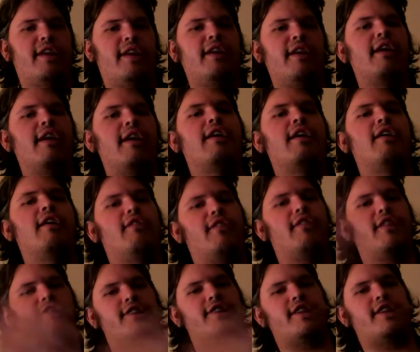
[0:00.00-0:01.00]
Like
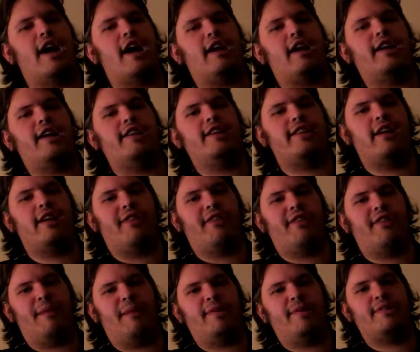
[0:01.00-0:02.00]
the shocking
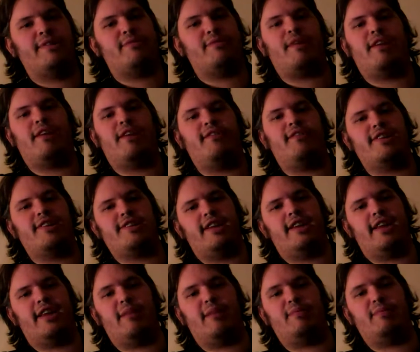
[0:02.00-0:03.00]
stuff happens
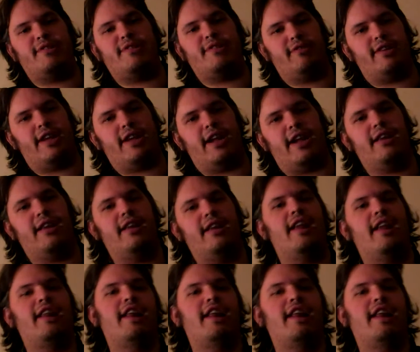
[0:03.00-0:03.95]
previously to episode 10,